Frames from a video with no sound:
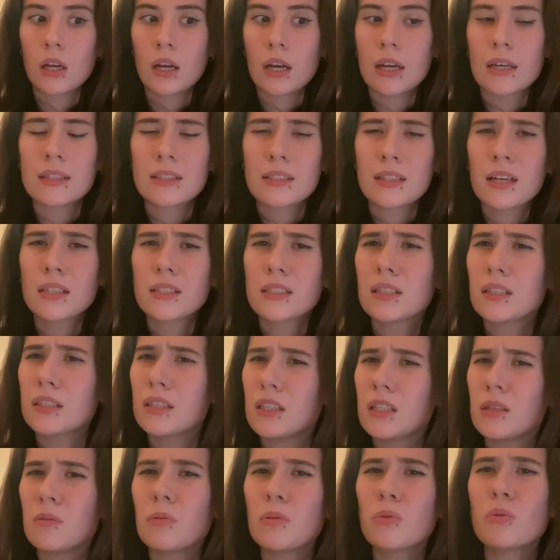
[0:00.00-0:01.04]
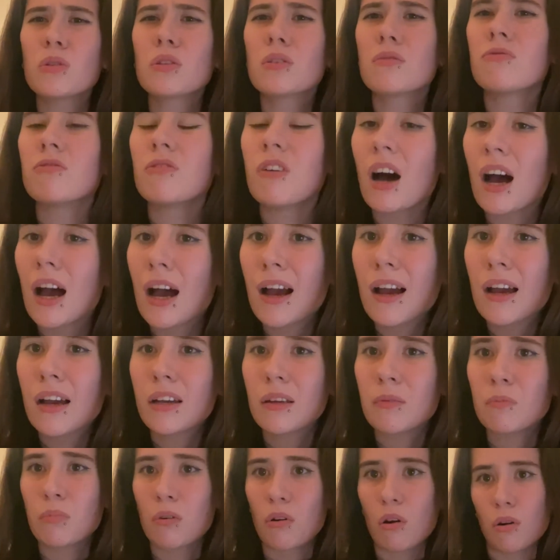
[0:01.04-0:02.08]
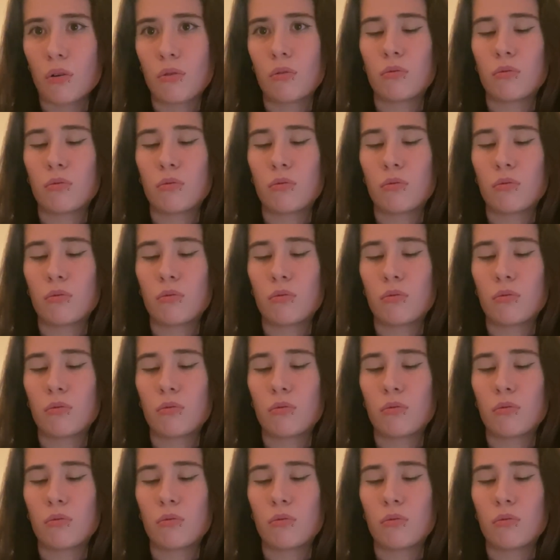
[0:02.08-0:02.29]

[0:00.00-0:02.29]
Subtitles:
And Sasakiba was fine, bro.